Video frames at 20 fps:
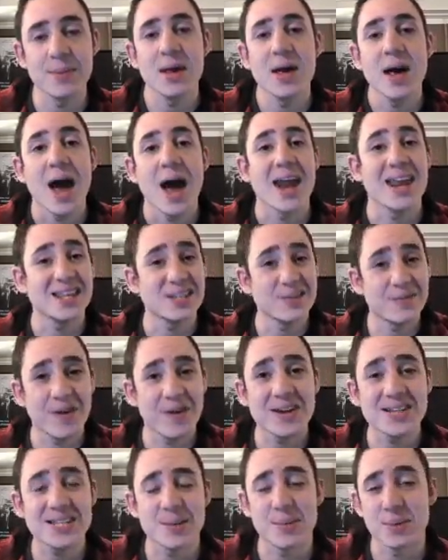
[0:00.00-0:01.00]
And he's a very
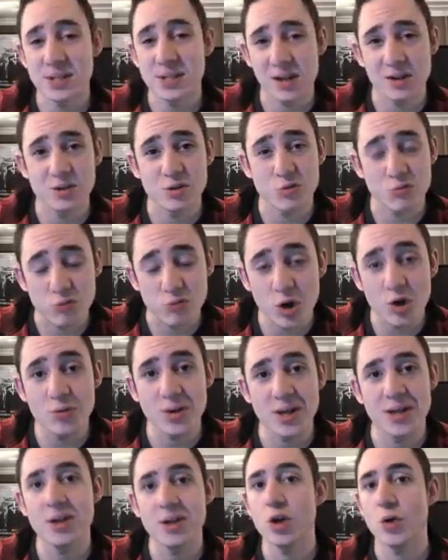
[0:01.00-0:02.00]
similar gun to
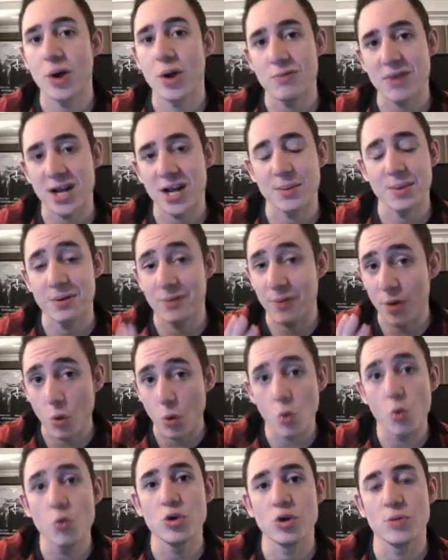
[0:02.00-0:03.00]
Ronin, who I recommend for
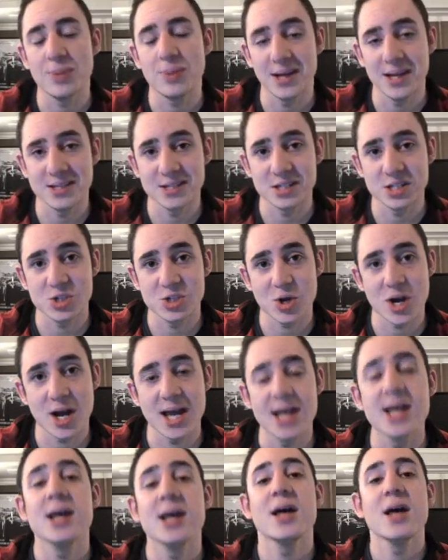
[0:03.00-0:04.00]
all new players to try.
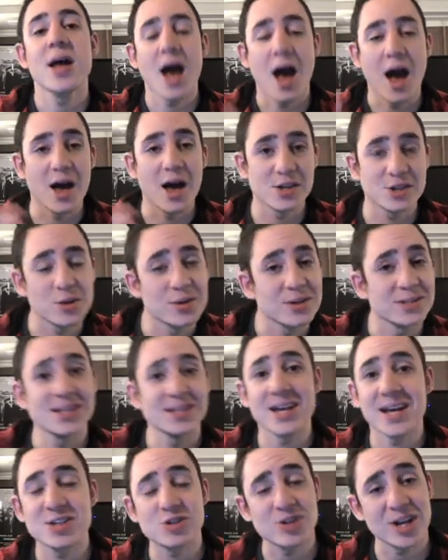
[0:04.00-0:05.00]
So there's a
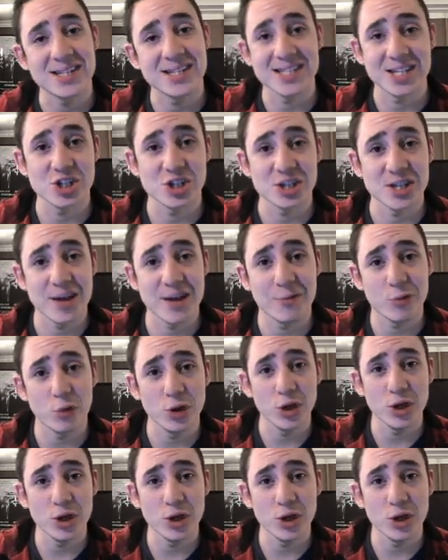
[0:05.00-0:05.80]
nice transition there for you.